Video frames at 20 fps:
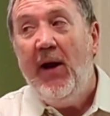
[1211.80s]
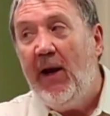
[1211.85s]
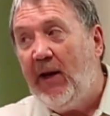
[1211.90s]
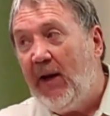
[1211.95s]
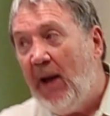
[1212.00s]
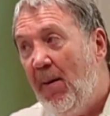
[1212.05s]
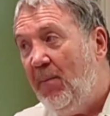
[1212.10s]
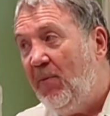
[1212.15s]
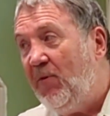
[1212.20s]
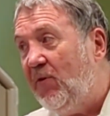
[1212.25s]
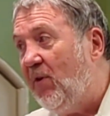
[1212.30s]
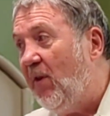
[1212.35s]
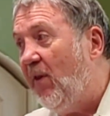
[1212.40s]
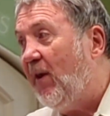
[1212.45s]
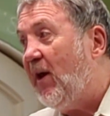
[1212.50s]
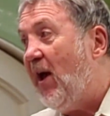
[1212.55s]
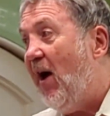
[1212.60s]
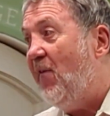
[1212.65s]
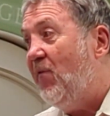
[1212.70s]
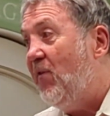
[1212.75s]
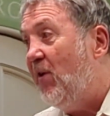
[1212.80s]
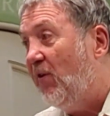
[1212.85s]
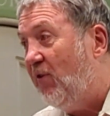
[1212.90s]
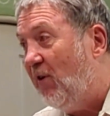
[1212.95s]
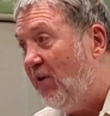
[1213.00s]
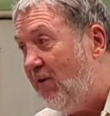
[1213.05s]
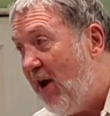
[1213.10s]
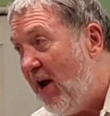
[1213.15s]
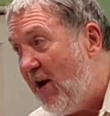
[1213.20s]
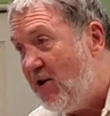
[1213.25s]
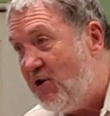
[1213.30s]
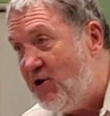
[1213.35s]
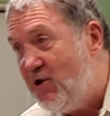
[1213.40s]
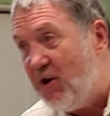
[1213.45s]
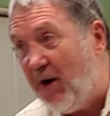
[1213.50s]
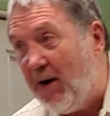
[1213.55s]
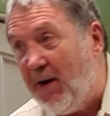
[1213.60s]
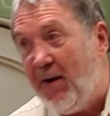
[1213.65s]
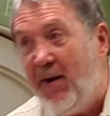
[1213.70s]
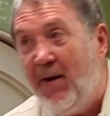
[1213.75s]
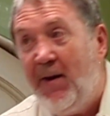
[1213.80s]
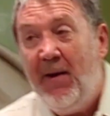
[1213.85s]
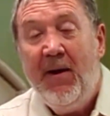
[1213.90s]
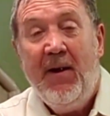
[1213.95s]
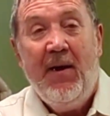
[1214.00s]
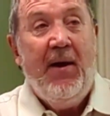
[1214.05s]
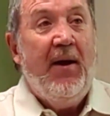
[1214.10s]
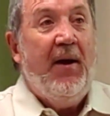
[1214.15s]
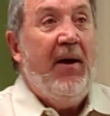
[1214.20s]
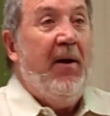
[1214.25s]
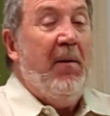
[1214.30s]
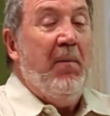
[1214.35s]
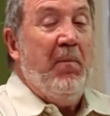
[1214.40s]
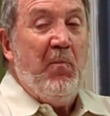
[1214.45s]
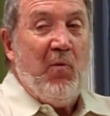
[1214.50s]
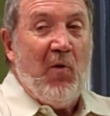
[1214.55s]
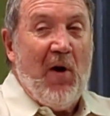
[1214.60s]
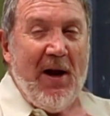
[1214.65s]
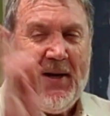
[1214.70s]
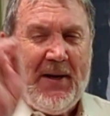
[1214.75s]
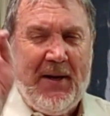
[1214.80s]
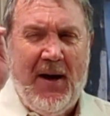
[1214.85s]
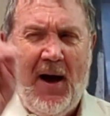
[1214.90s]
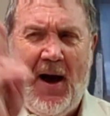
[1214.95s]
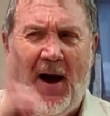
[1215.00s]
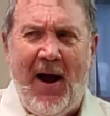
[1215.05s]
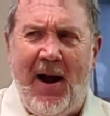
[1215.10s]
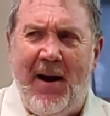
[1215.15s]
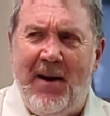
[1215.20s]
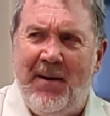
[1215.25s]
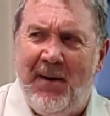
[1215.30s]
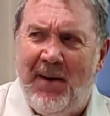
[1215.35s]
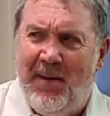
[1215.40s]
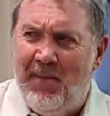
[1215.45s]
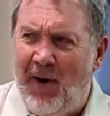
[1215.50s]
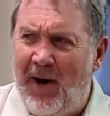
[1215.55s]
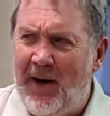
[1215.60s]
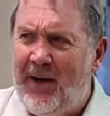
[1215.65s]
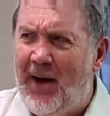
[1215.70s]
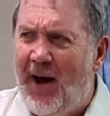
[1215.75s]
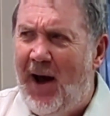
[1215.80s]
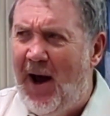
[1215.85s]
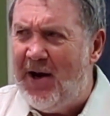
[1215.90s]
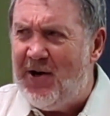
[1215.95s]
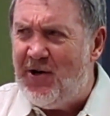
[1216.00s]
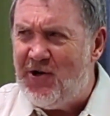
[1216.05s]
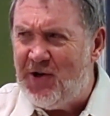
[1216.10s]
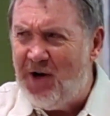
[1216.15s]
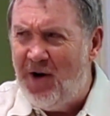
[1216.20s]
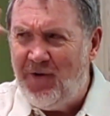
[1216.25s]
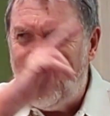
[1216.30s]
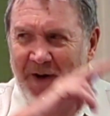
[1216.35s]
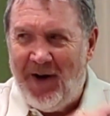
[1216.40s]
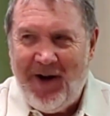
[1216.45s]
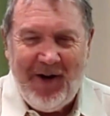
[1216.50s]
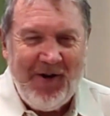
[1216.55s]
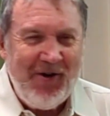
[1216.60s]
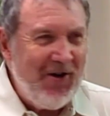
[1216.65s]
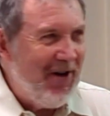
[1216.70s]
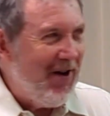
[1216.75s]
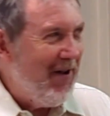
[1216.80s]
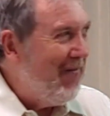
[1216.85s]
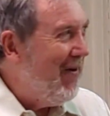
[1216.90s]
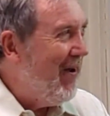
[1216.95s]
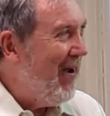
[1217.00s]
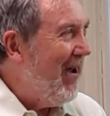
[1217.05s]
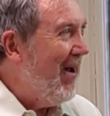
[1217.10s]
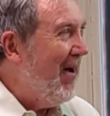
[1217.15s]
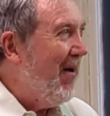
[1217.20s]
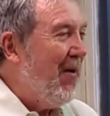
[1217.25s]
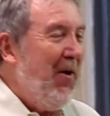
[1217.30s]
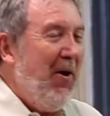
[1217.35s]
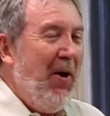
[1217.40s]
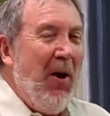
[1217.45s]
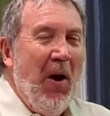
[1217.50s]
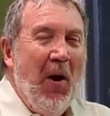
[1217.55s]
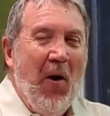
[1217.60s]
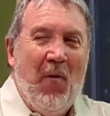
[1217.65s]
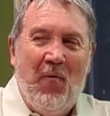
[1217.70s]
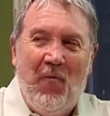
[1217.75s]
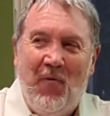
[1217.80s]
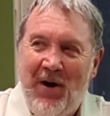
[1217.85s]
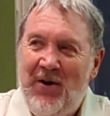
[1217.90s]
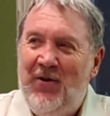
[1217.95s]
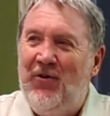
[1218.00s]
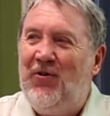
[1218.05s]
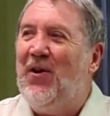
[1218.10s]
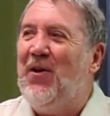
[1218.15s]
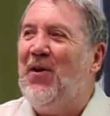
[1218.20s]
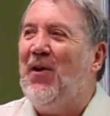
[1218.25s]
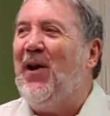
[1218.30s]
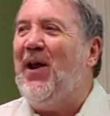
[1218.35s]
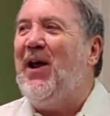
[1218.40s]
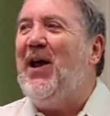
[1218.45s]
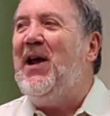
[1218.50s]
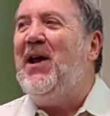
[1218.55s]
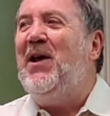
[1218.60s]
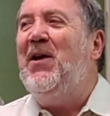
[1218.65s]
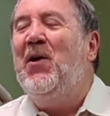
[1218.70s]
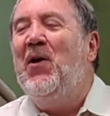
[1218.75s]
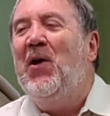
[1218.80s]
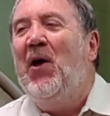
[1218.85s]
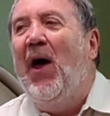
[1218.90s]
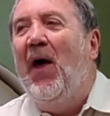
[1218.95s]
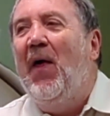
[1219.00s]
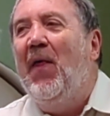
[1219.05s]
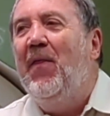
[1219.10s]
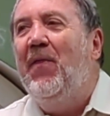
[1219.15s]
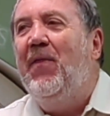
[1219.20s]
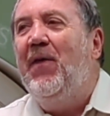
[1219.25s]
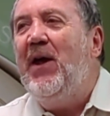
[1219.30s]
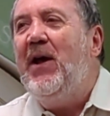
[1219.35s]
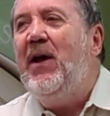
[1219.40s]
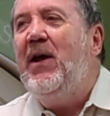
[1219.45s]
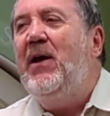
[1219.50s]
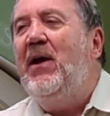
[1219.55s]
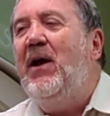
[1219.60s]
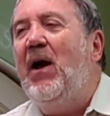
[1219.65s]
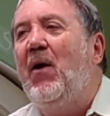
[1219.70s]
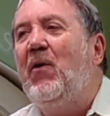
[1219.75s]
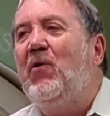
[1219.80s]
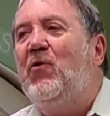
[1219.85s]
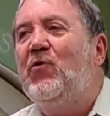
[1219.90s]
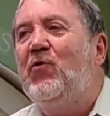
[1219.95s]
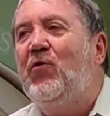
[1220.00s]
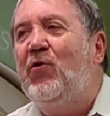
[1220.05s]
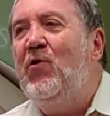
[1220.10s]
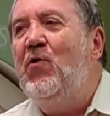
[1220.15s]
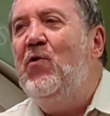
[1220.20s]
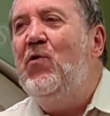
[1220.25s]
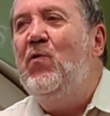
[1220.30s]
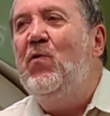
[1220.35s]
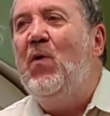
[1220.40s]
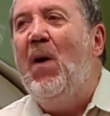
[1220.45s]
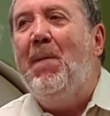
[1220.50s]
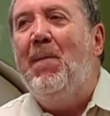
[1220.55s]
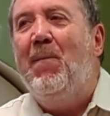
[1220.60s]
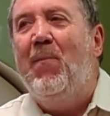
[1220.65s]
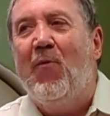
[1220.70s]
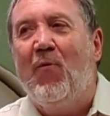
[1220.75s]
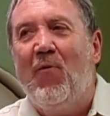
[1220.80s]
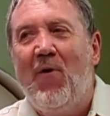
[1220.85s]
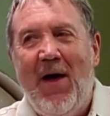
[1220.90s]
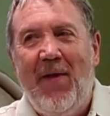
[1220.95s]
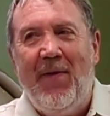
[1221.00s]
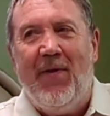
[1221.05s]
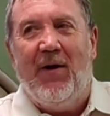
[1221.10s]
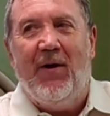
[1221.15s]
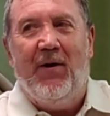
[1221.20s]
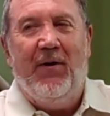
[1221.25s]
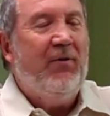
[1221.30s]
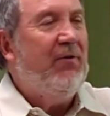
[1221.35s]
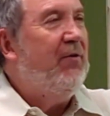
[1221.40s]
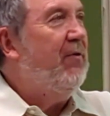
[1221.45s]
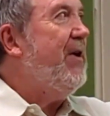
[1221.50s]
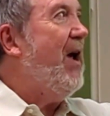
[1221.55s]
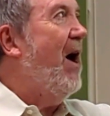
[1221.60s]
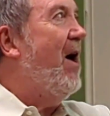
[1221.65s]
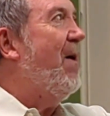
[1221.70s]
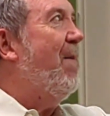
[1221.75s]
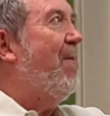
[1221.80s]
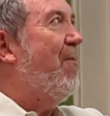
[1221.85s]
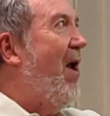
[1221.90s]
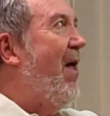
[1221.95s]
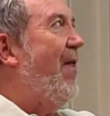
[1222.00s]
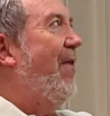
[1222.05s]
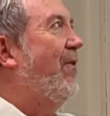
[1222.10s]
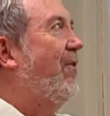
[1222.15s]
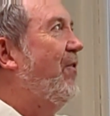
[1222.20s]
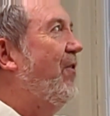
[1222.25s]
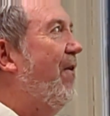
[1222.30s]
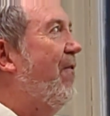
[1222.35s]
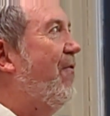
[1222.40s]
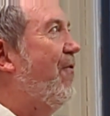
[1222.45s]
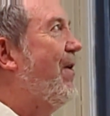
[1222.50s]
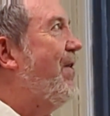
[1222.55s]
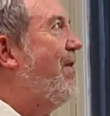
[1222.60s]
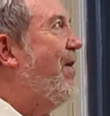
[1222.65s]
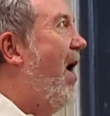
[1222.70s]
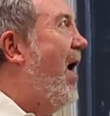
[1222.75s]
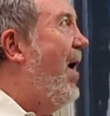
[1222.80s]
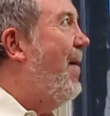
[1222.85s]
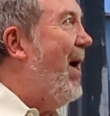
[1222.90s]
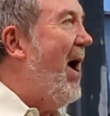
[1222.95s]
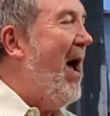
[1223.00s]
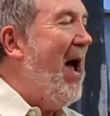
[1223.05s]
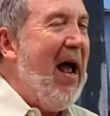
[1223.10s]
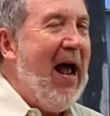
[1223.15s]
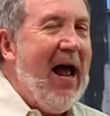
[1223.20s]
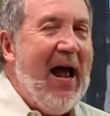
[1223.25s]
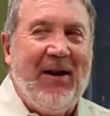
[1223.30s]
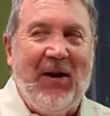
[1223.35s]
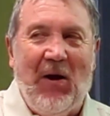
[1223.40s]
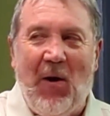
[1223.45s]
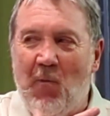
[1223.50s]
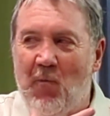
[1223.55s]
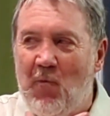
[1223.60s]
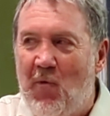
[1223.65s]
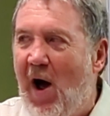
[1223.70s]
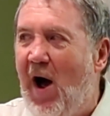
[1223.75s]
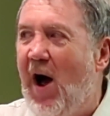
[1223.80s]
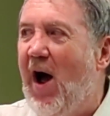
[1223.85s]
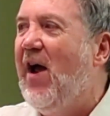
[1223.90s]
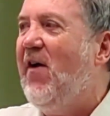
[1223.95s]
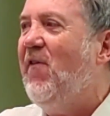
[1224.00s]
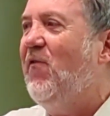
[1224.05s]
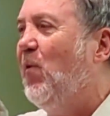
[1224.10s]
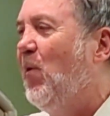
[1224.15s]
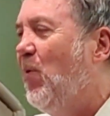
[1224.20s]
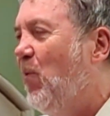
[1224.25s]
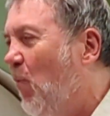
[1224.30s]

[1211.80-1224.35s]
he comes to the governor's attention. Bright guy, bright guy, shows initiative here. Recently, the two brothers, younger brothers of Radama, had arrived with